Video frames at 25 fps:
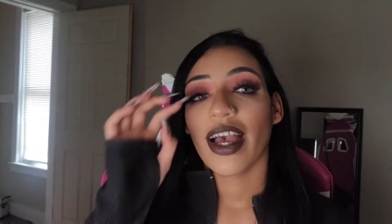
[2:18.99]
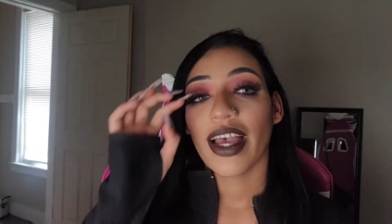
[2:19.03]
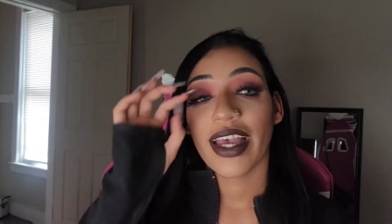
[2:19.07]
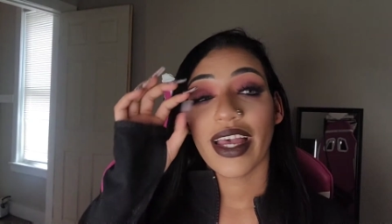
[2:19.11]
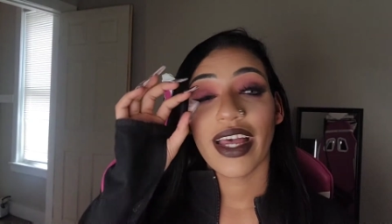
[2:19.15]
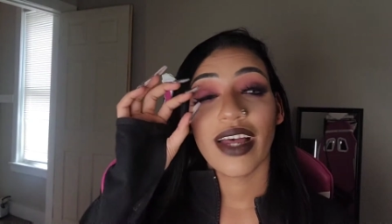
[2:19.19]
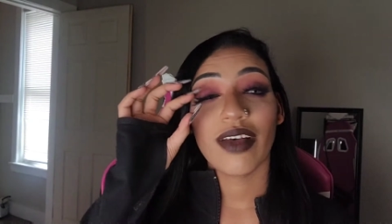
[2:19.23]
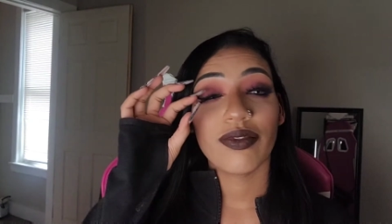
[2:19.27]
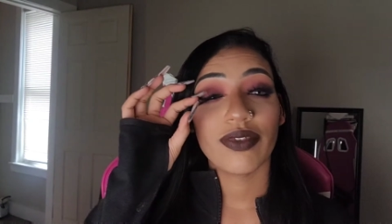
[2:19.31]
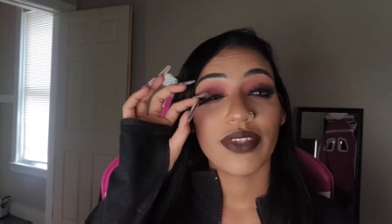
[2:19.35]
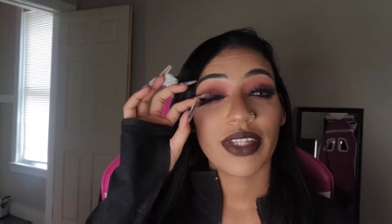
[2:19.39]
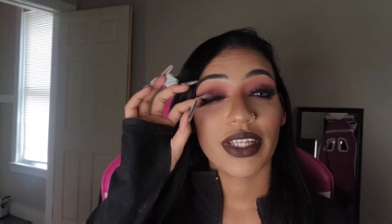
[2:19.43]
I
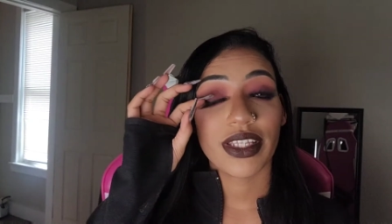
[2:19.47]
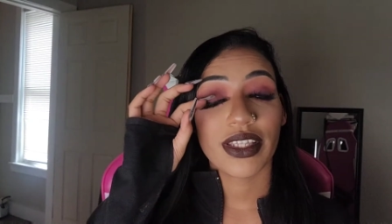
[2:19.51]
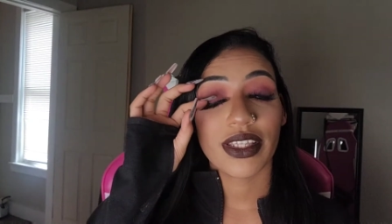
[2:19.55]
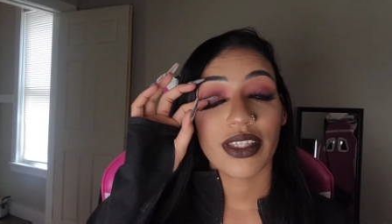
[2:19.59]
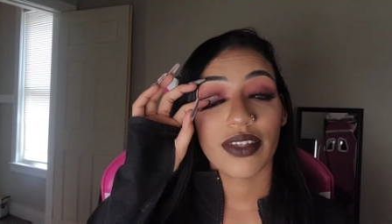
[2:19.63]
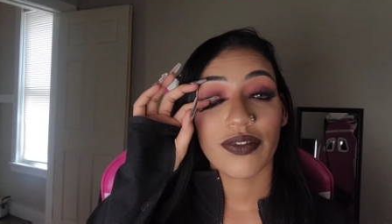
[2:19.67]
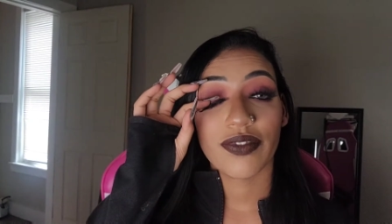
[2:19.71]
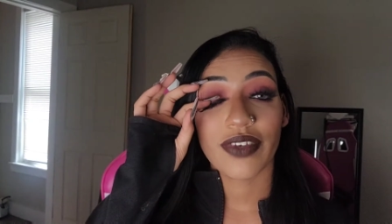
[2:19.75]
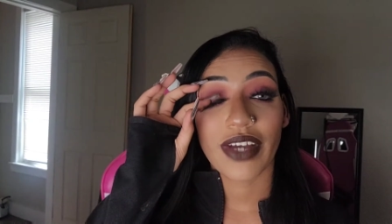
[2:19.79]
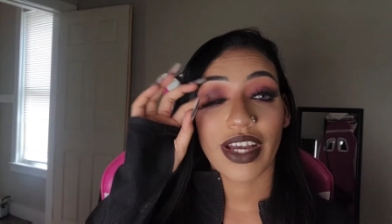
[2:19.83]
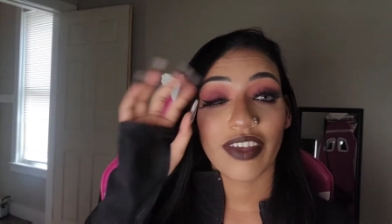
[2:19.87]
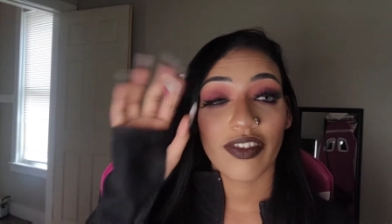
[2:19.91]
have like
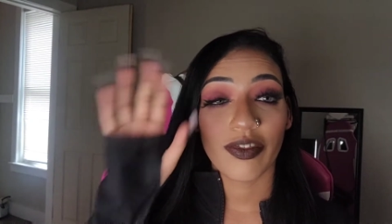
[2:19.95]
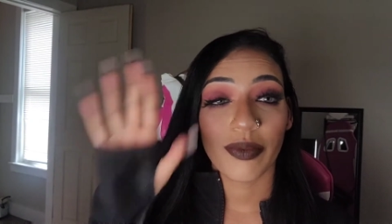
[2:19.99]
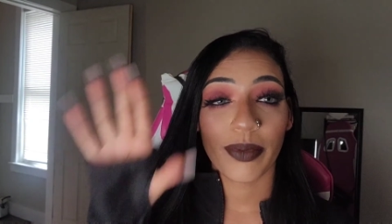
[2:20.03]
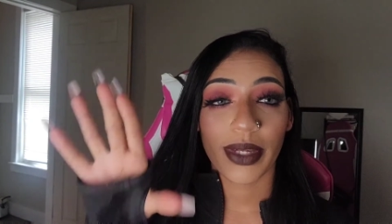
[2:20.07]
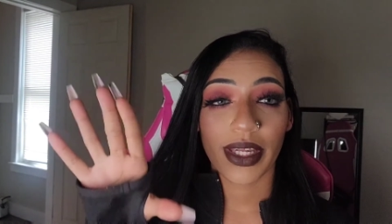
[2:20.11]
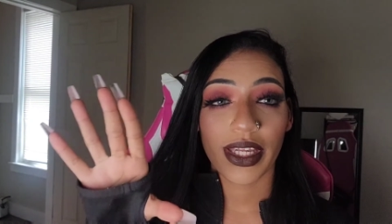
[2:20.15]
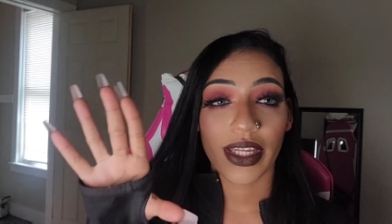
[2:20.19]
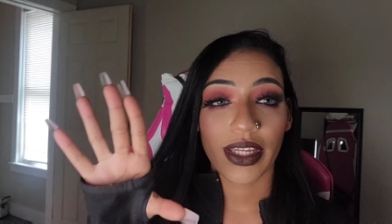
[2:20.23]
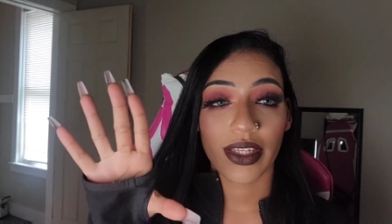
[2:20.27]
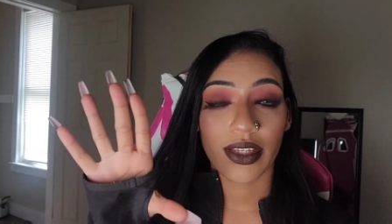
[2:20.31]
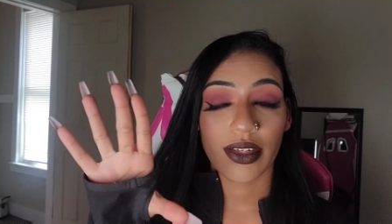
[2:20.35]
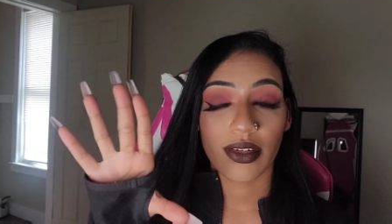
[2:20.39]
the five
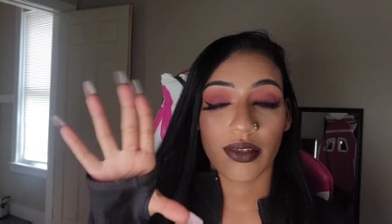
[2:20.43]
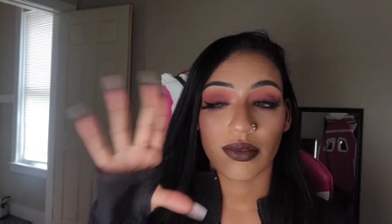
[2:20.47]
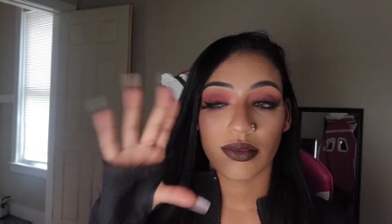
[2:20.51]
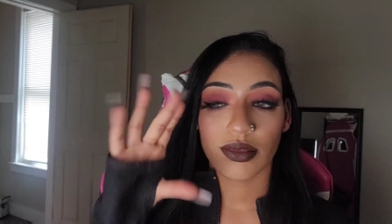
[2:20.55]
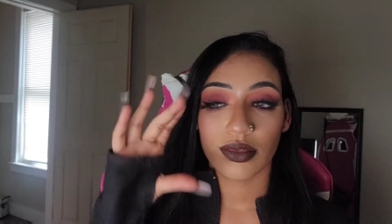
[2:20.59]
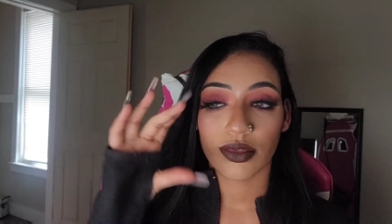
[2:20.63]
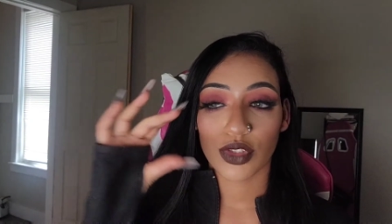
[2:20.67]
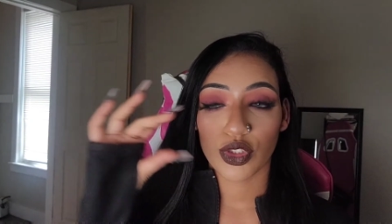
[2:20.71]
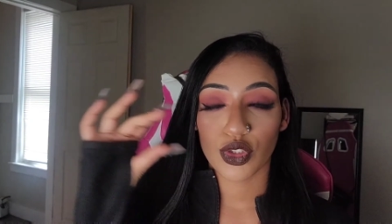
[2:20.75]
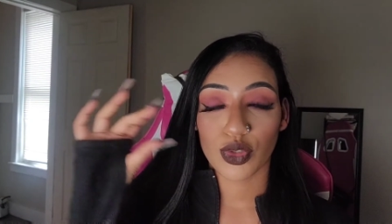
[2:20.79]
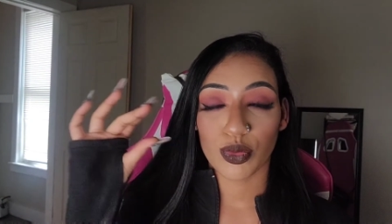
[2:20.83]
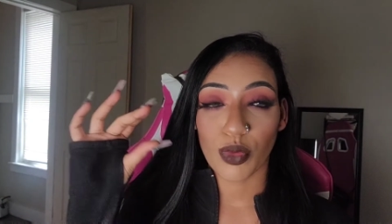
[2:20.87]
pan
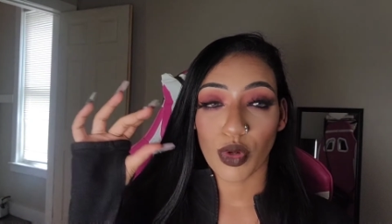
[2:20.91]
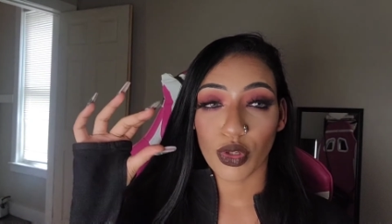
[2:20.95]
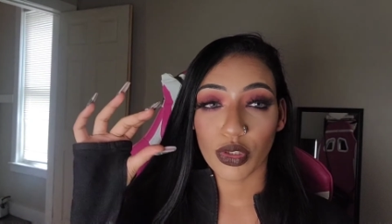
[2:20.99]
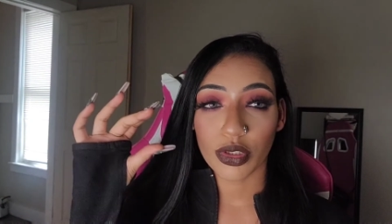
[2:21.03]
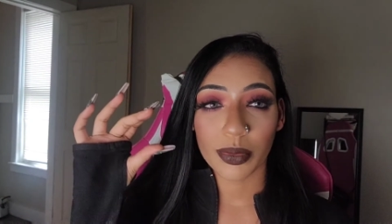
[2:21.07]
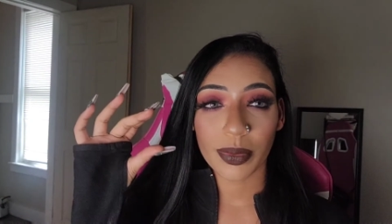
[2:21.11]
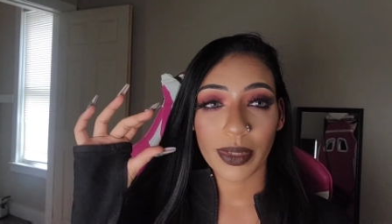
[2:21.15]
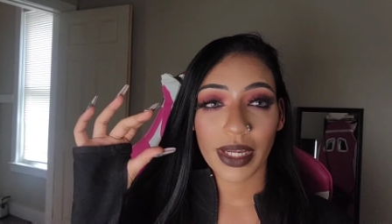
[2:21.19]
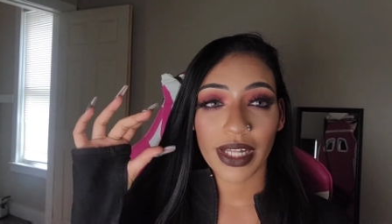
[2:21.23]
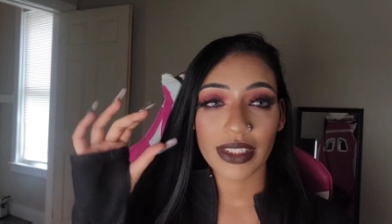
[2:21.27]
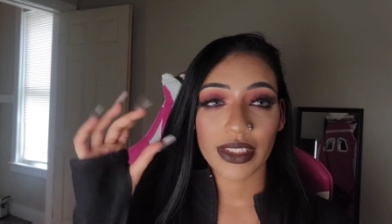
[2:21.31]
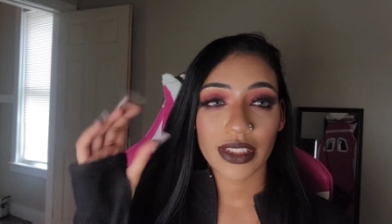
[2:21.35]

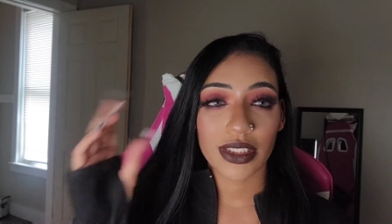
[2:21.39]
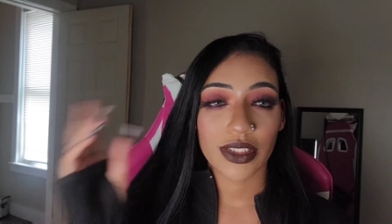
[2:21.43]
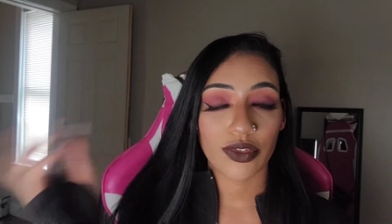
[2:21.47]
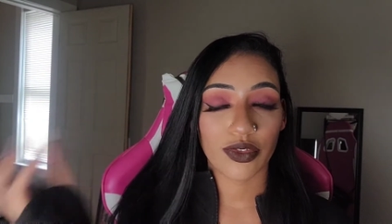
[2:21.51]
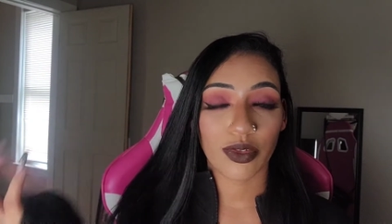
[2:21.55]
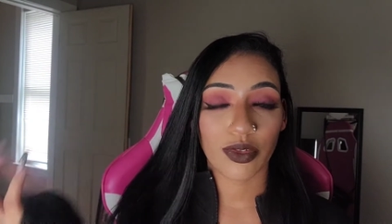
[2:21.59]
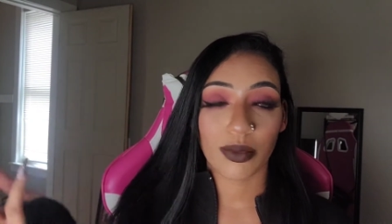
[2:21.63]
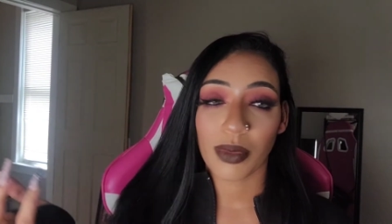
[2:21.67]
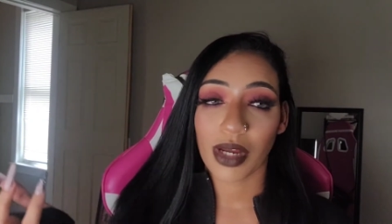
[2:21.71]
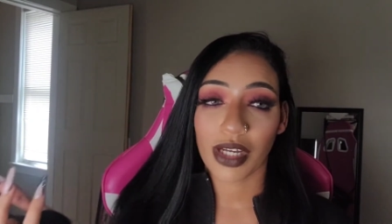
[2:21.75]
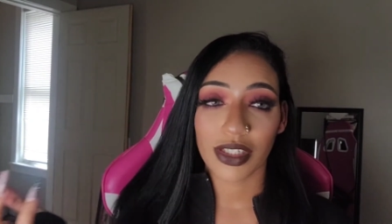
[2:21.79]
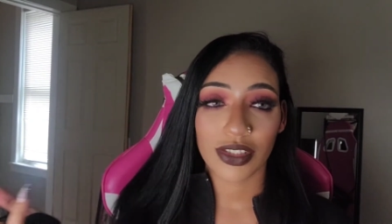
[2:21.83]
smaller palettes
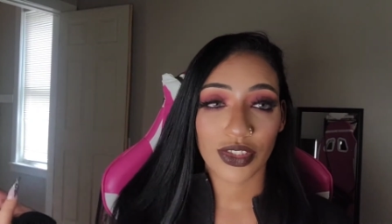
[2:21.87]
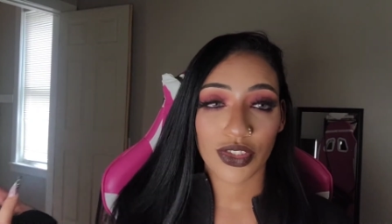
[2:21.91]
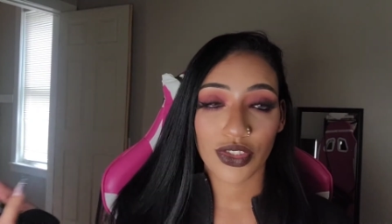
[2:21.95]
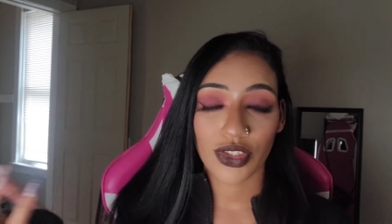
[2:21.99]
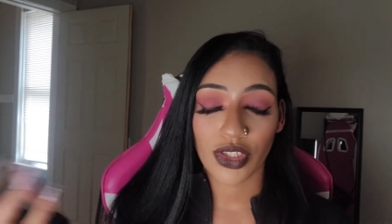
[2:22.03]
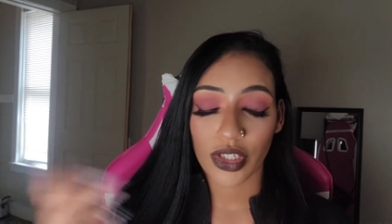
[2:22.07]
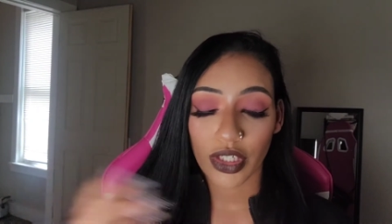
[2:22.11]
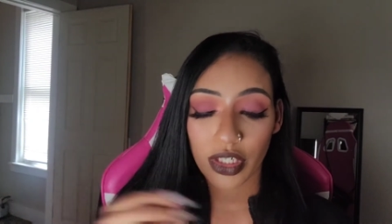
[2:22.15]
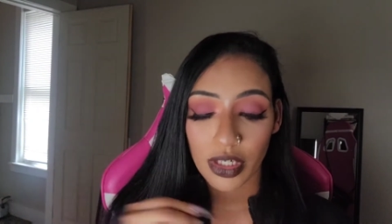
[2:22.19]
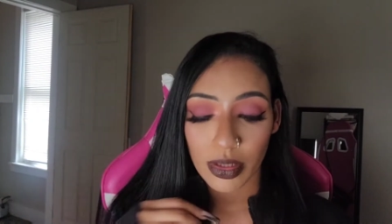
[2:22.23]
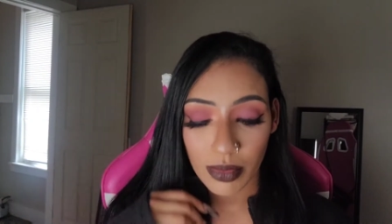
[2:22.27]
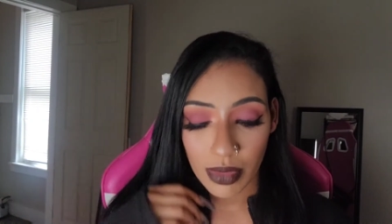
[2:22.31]
from
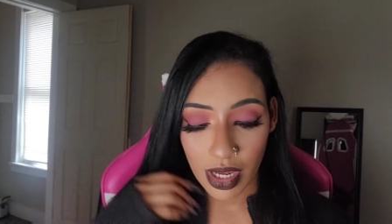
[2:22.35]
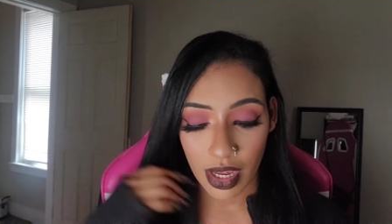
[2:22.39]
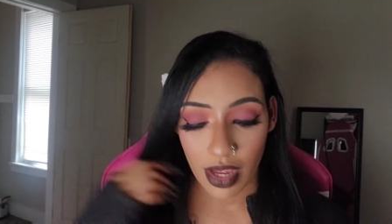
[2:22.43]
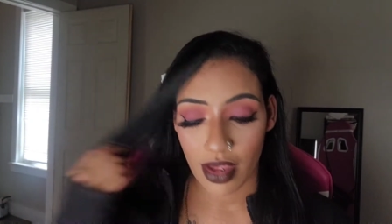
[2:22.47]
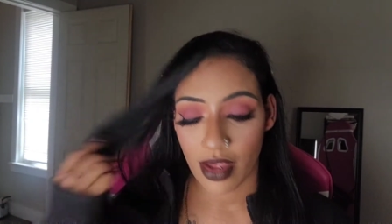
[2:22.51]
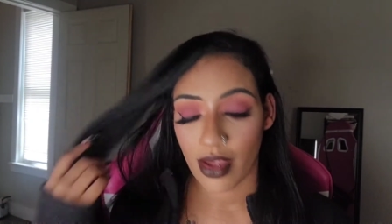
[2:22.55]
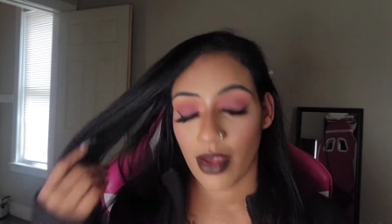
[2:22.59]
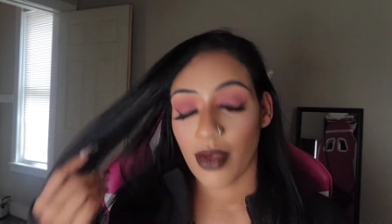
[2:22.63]
BoxyCharm,